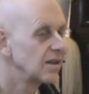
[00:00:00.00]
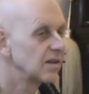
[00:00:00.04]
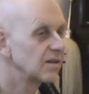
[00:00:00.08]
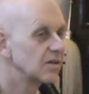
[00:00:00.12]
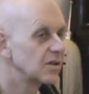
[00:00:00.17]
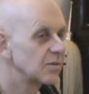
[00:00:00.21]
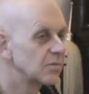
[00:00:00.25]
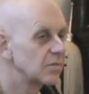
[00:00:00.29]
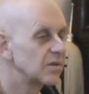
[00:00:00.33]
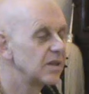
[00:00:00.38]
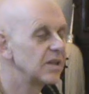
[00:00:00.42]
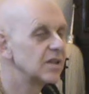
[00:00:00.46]

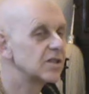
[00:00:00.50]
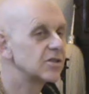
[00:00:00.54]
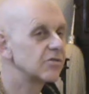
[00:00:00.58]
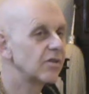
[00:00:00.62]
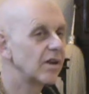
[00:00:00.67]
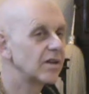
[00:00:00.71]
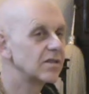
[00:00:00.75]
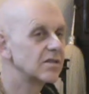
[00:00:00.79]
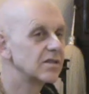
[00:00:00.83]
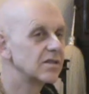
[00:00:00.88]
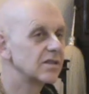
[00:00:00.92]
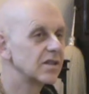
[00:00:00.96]
complete
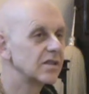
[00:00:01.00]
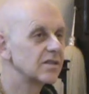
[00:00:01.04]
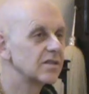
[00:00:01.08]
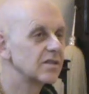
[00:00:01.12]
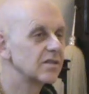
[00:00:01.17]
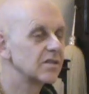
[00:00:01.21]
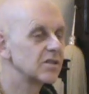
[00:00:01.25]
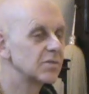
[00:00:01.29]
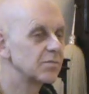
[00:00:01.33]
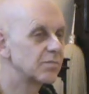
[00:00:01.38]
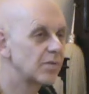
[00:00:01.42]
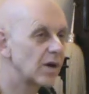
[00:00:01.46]

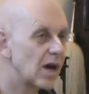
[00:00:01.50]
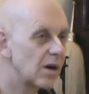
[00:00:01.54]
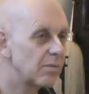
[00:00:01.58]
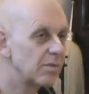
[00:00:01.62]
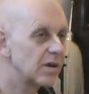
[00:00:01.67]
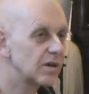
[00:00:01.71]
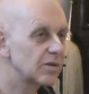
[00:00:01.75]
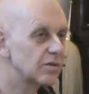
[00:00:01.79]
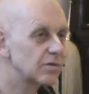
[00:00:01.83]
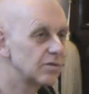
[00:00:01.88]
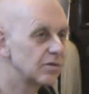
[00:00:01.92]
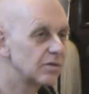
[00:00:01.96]
transcendentalist.
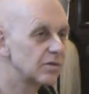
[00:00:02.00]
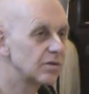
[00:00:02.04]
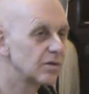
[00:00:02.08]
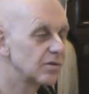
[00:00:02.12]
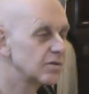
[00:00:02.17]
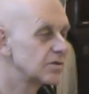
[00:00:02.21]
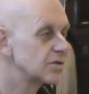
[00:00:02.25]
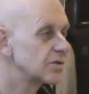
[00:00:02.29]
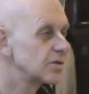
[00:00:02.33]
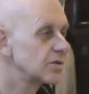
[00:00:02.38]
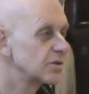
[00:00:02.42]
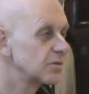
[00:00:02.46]
Prabhupada could go
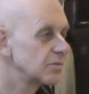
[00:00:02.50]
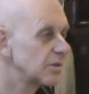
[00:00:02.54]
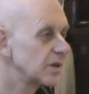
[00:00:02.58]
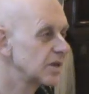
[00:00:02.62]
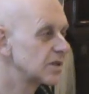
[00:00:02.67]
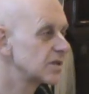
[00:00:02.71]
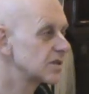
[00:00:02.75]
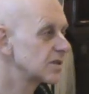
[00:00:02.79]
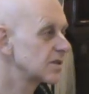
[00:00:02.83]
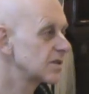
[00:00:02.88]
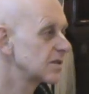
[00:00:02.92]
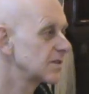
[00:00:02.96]
to the
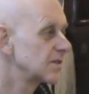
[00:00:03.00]
West